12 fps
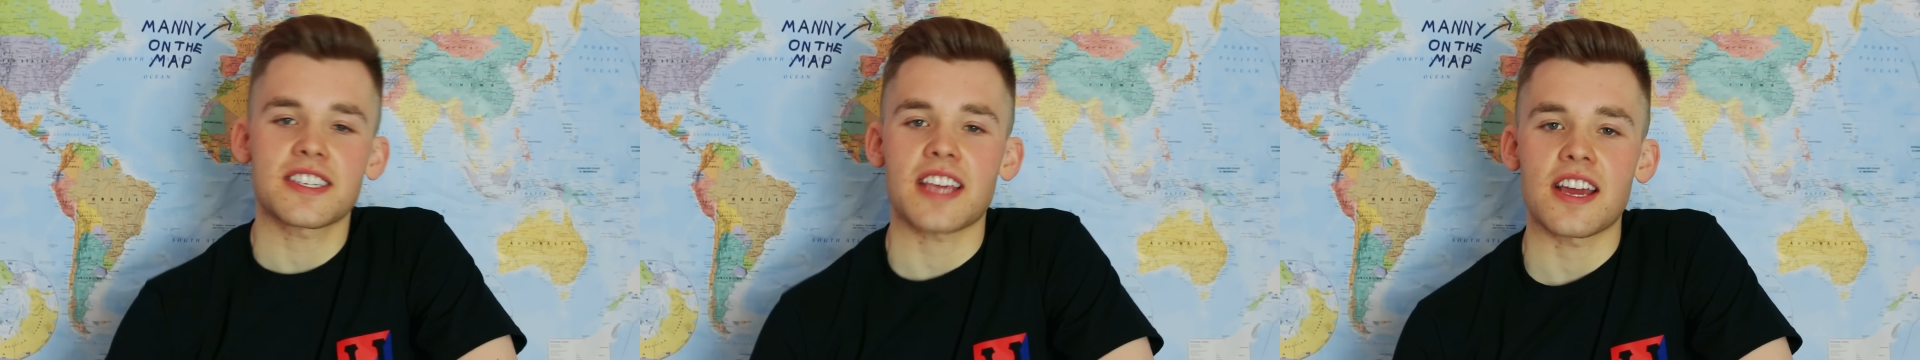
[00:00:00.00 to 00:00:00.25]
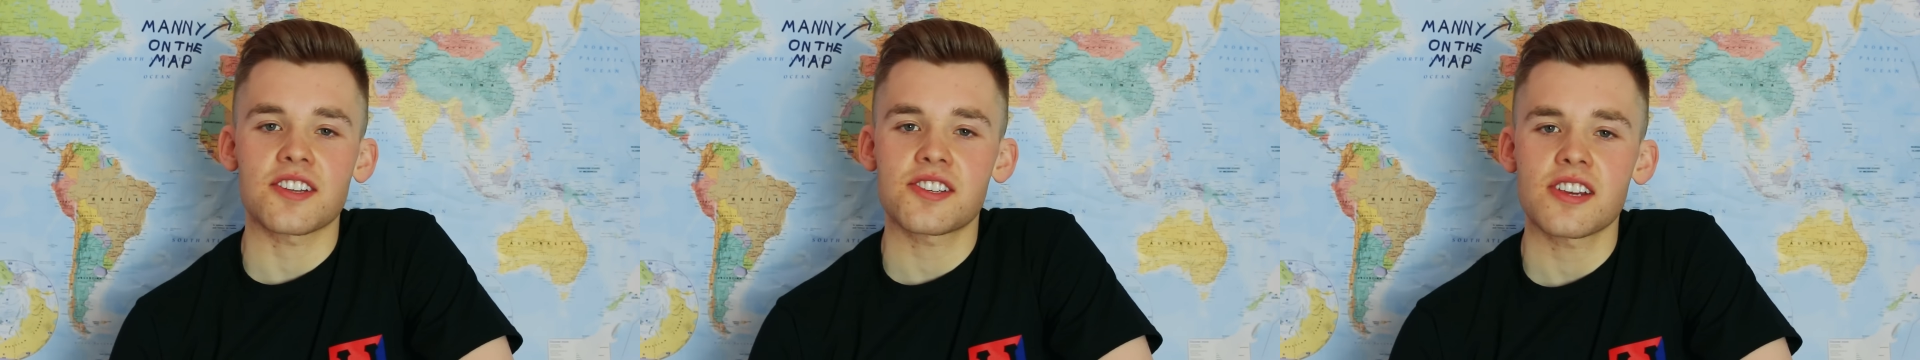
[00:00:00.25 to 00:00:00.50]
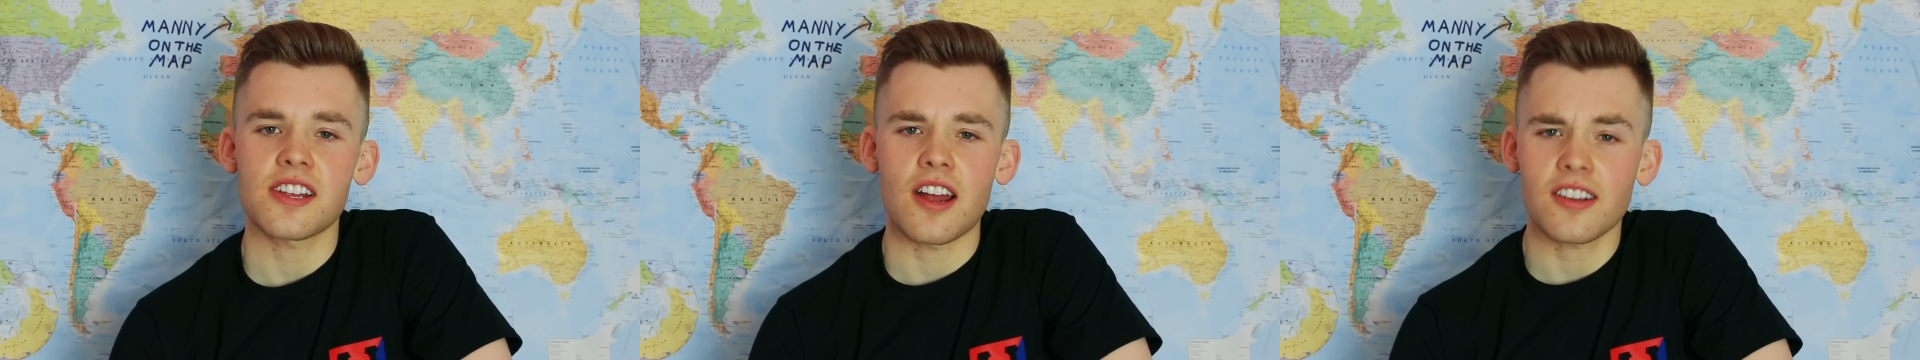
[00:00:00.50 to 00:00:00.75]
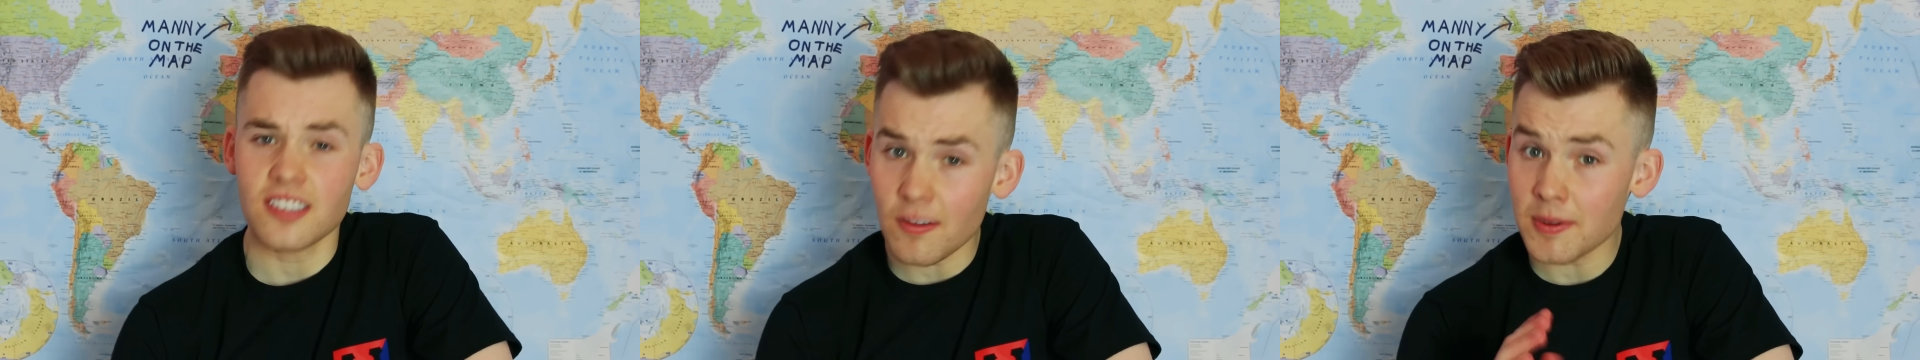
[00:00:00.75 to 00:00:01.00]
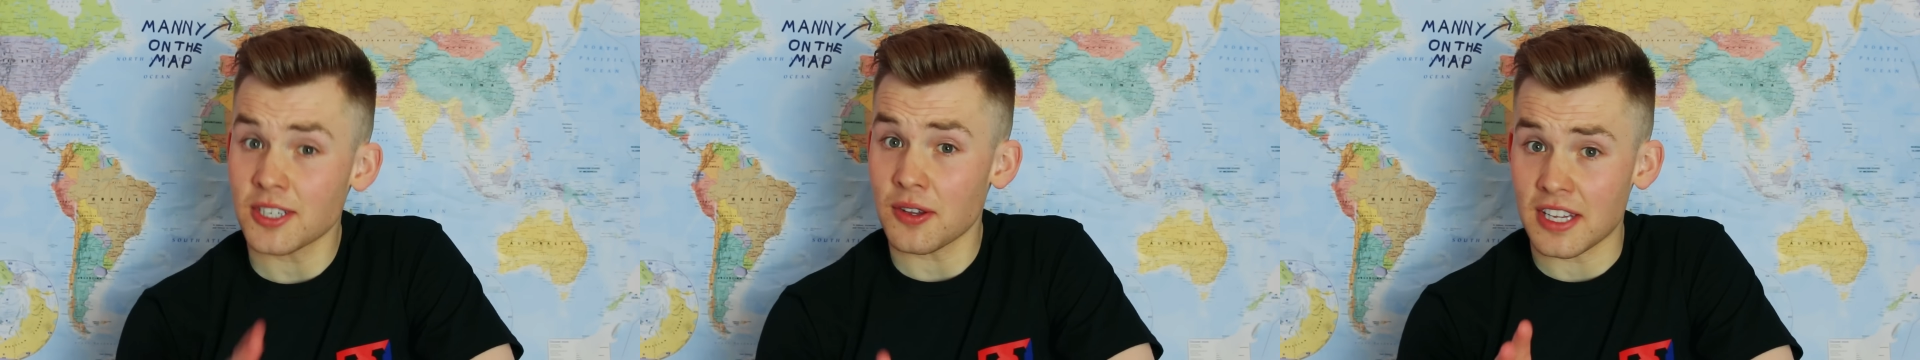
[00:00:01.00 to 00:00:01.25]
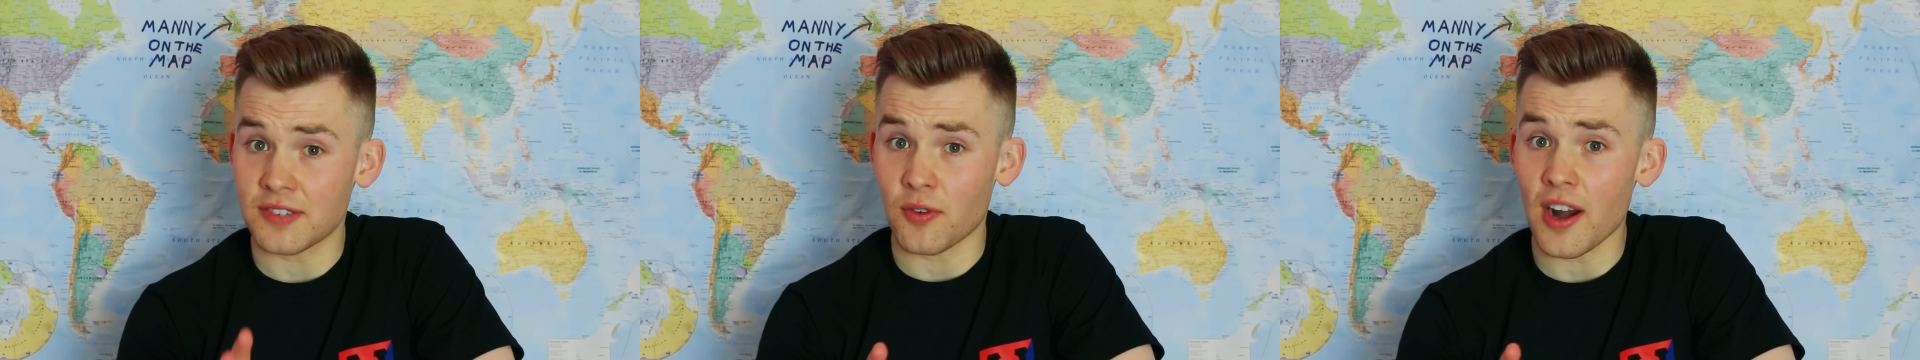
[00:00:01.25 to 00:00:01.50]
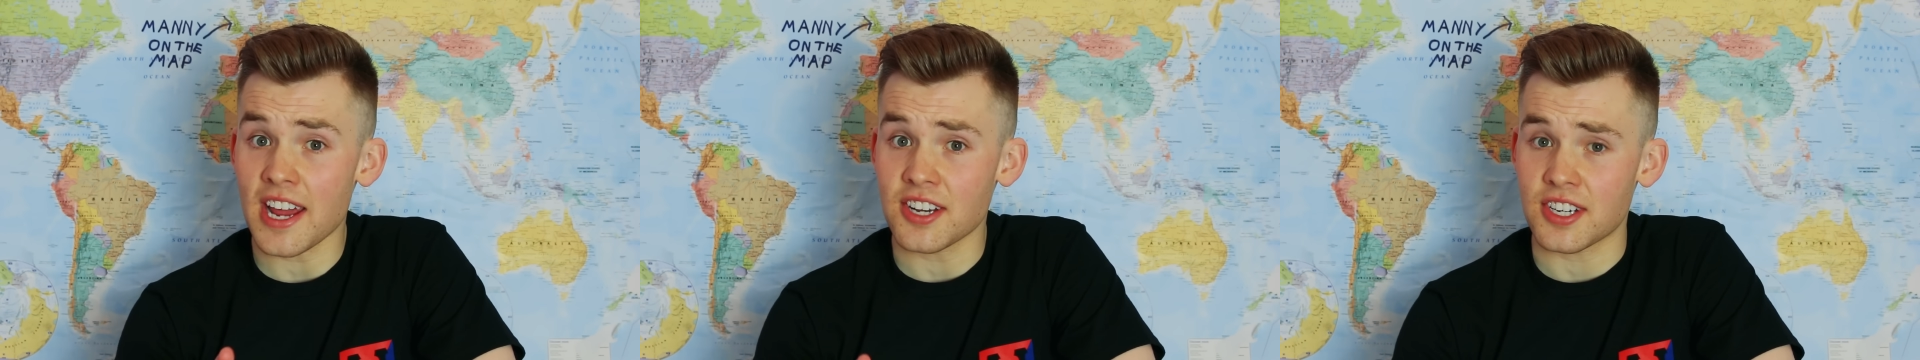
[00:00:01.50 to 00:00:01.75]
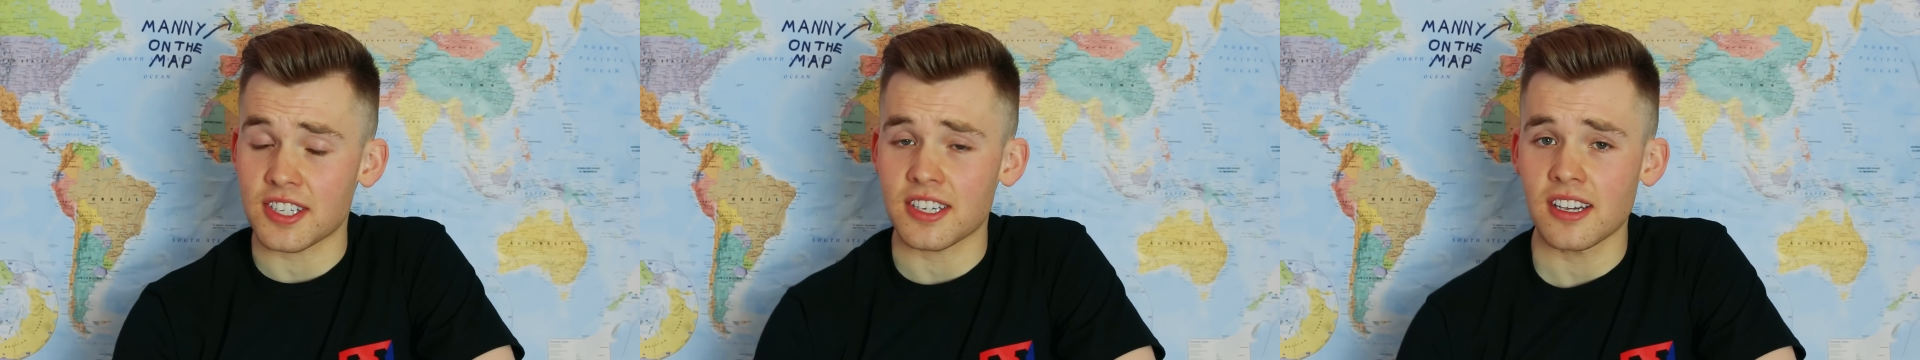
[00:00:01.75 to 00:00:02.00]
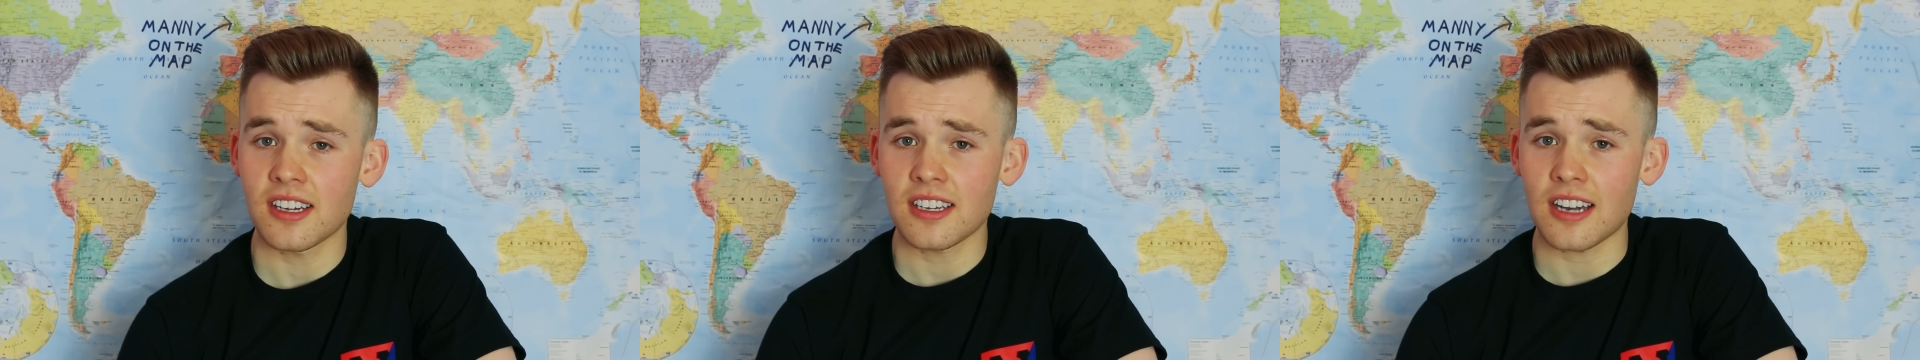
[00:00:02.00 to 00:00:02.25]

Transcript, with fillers: sketch, you know, because I've been doing this for ages.